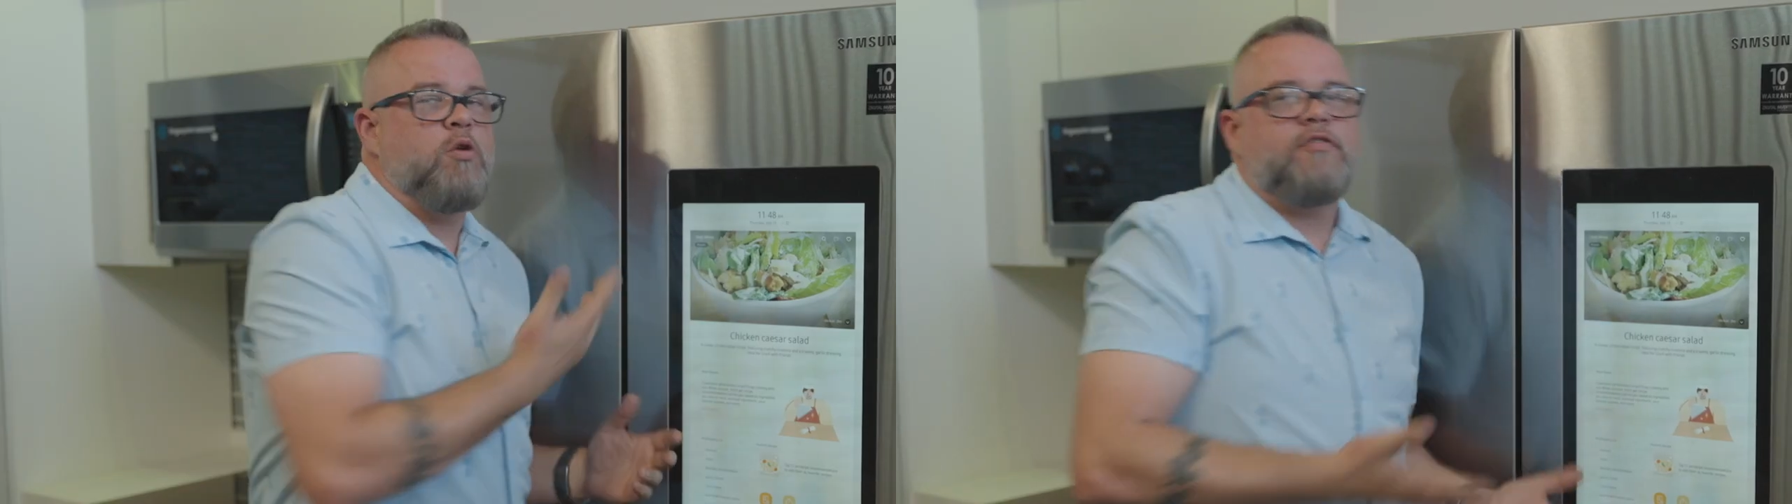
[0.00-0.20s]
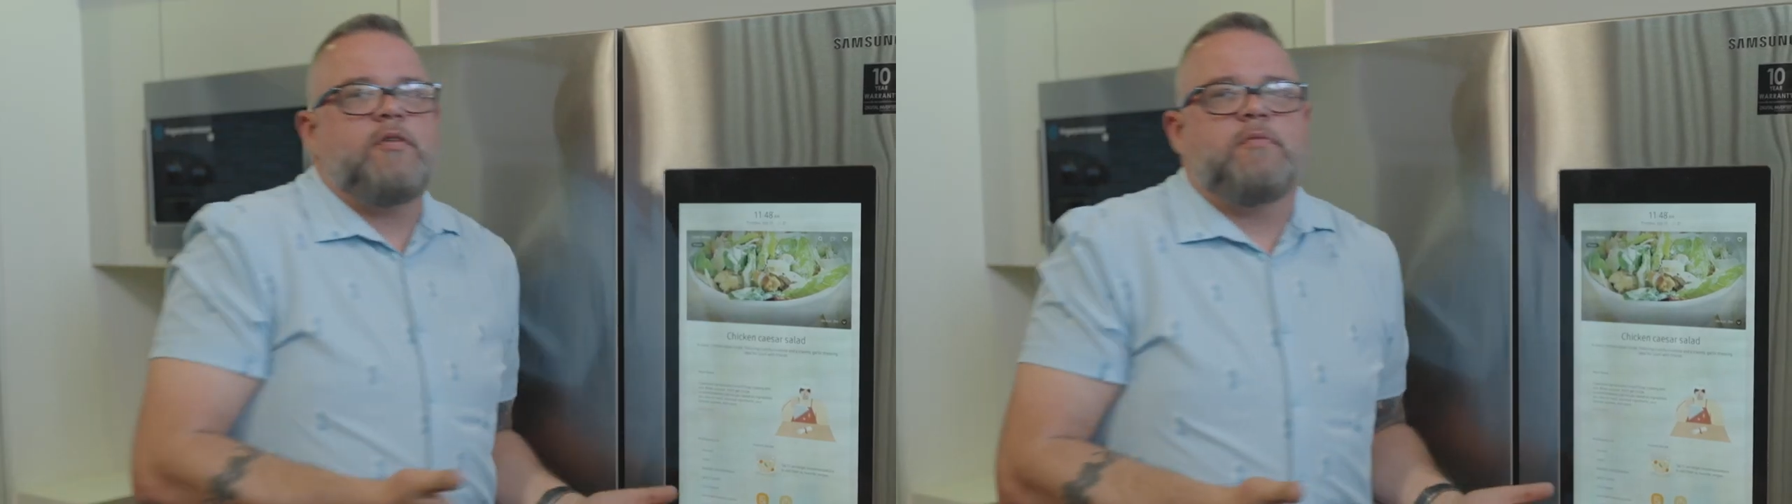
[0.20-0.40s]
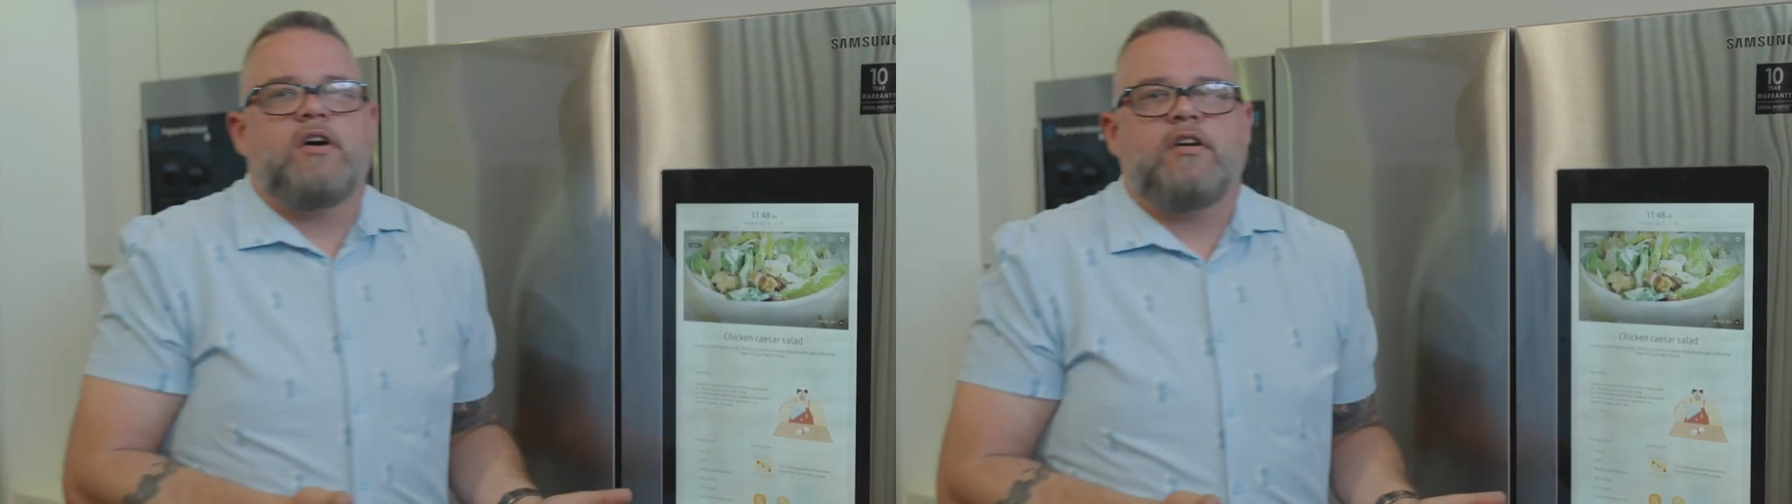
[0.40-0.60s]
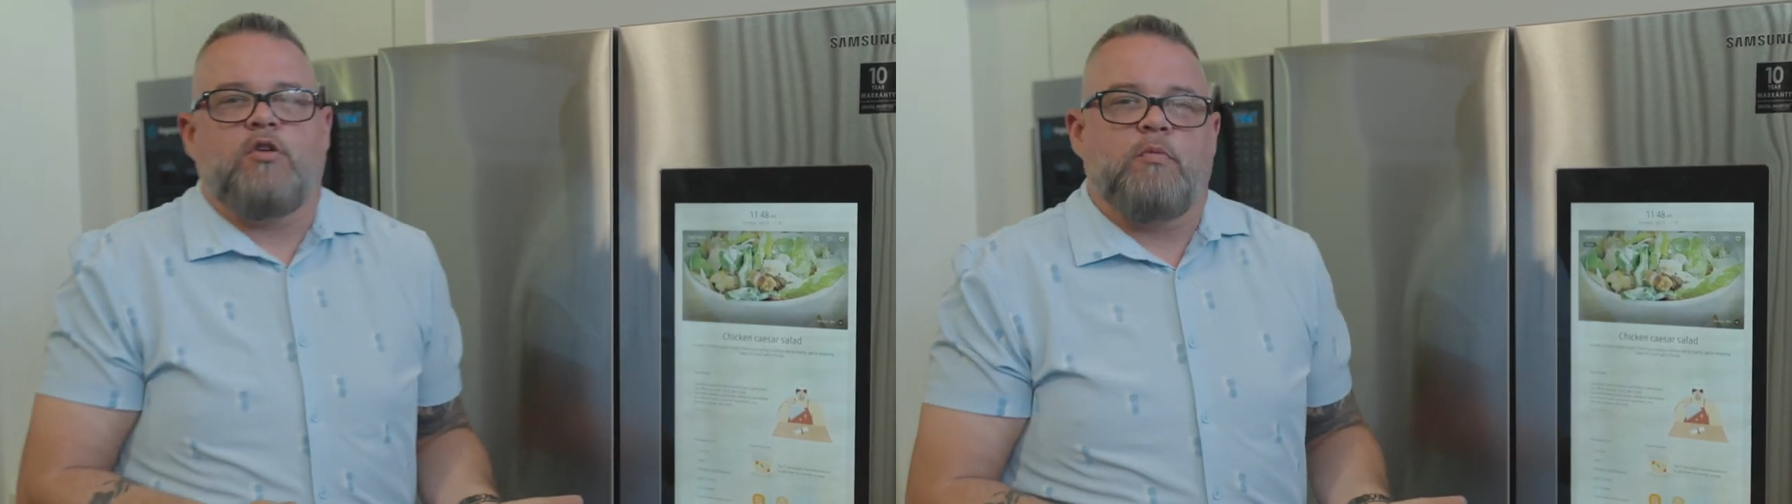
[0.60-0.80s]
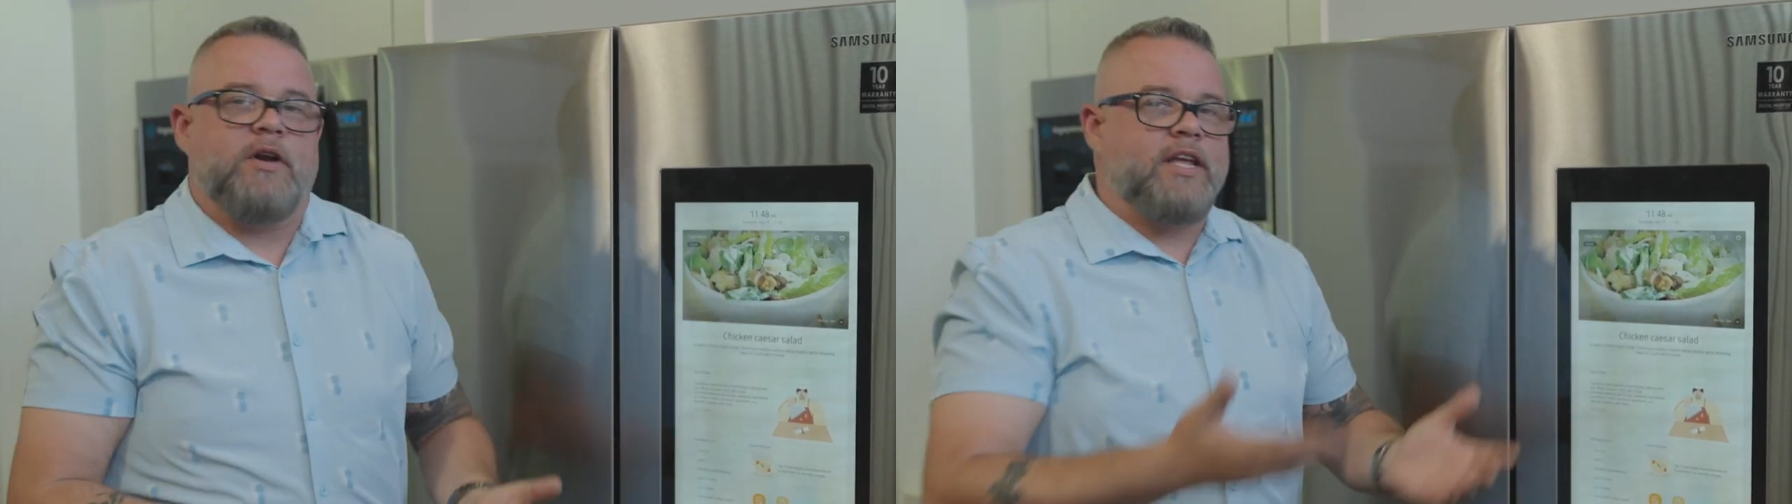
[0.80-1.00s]
what if I'm not at
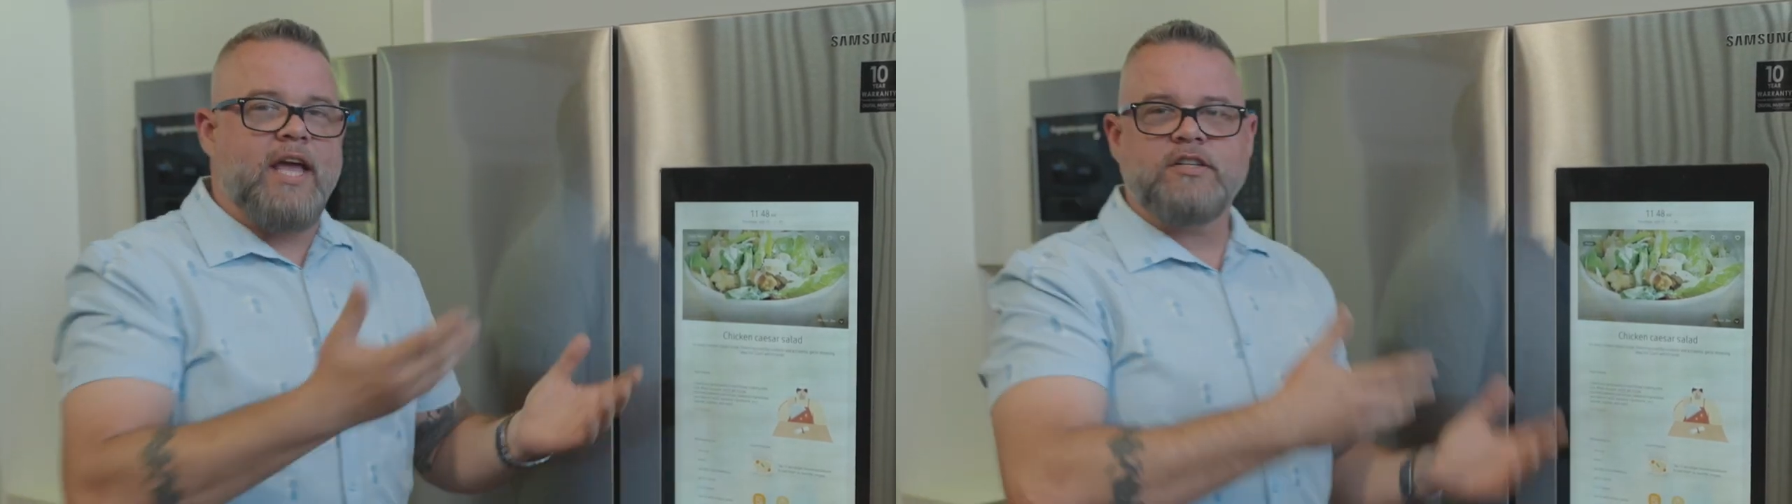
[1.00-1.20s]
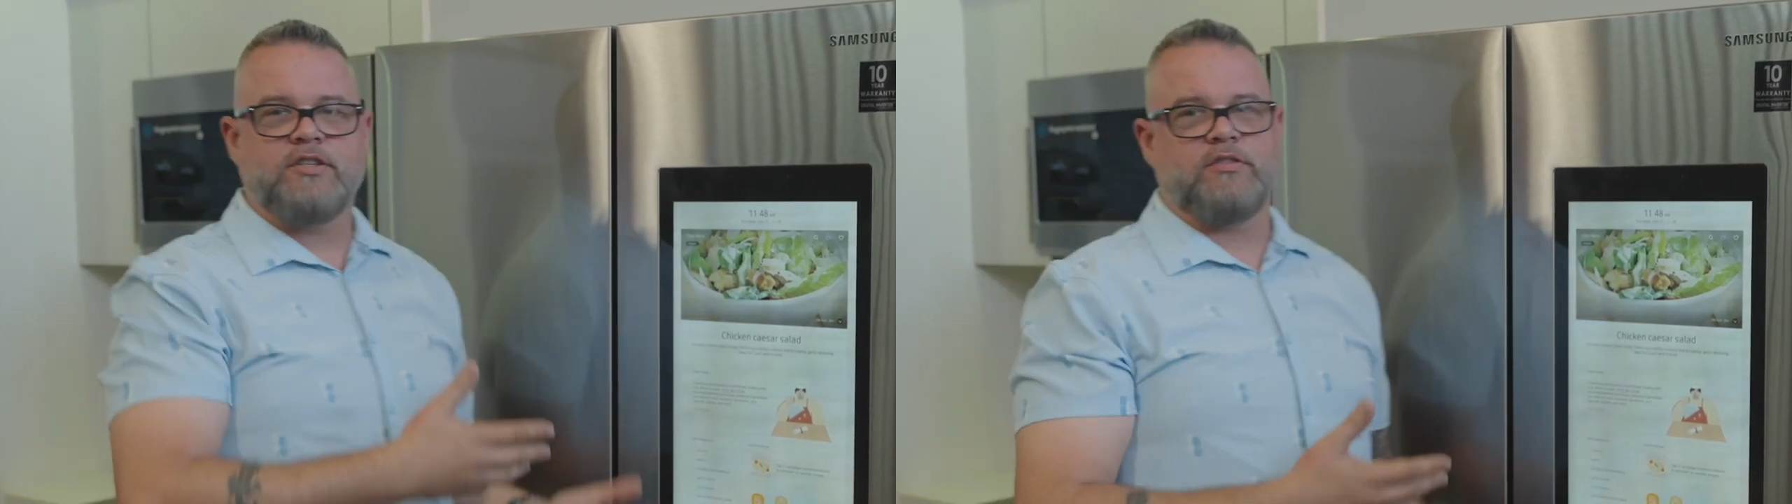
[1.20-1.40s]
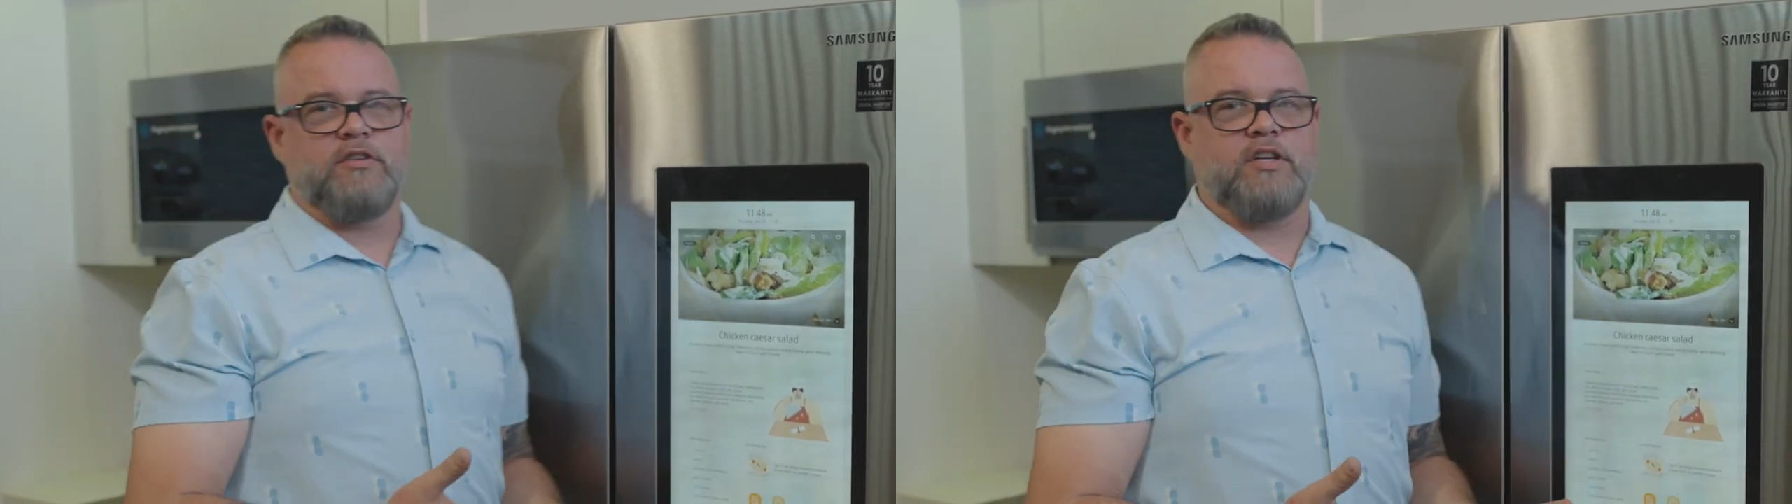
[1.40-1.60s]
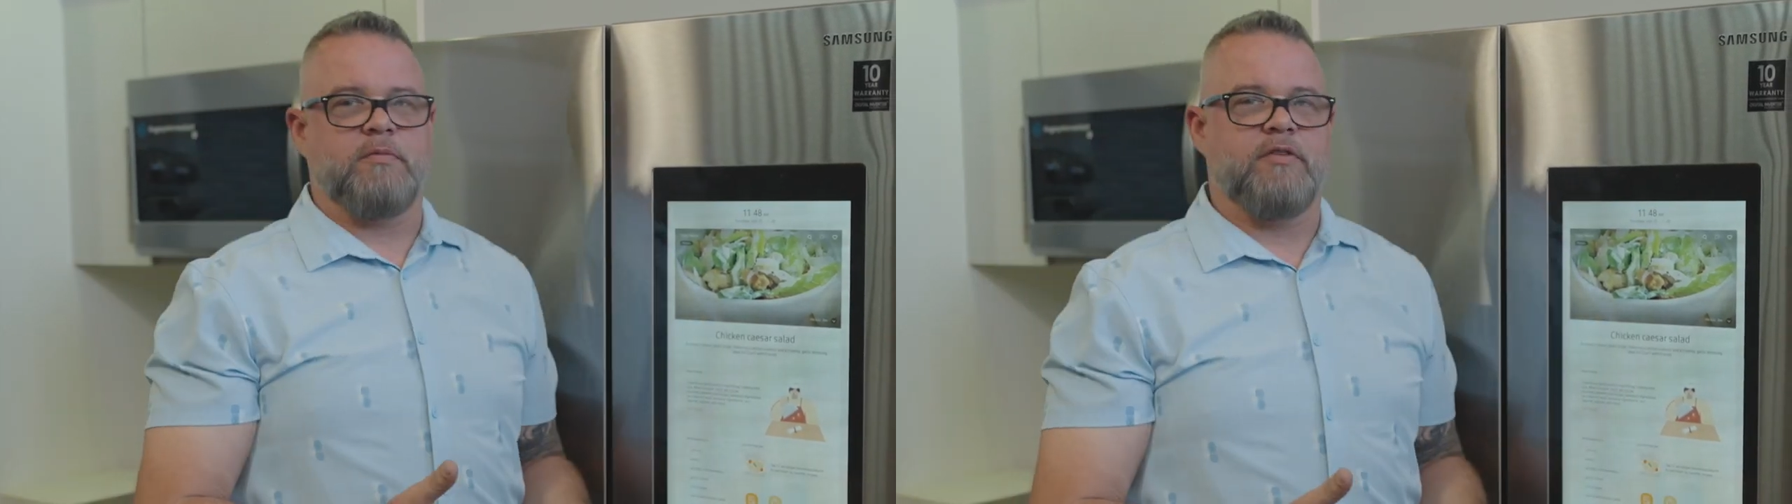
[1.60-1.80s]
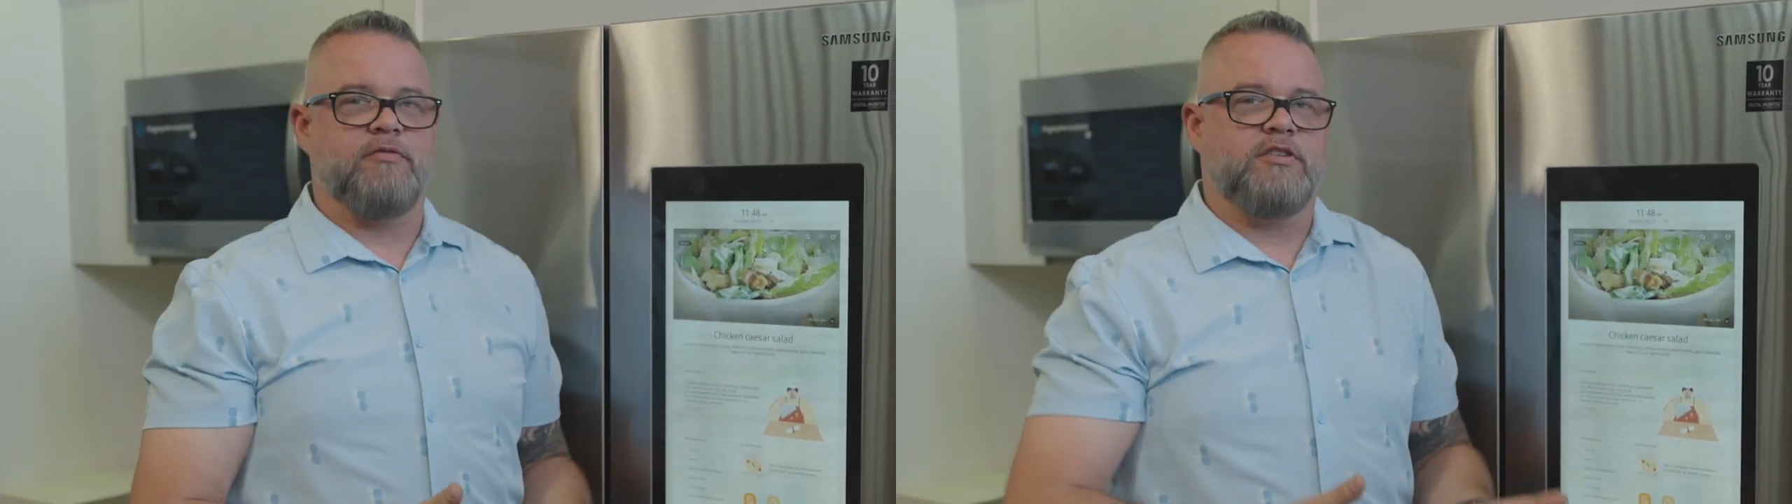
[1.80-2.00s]
home and I can't just look in
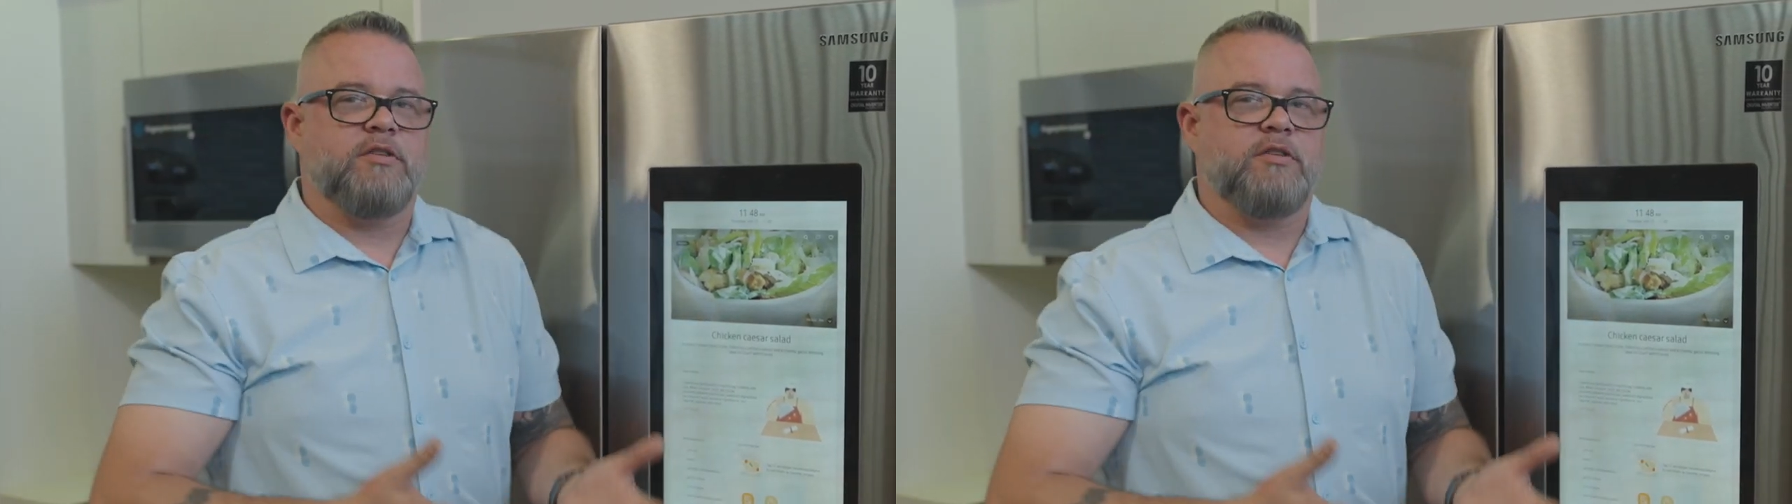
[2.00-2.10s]
my fridge?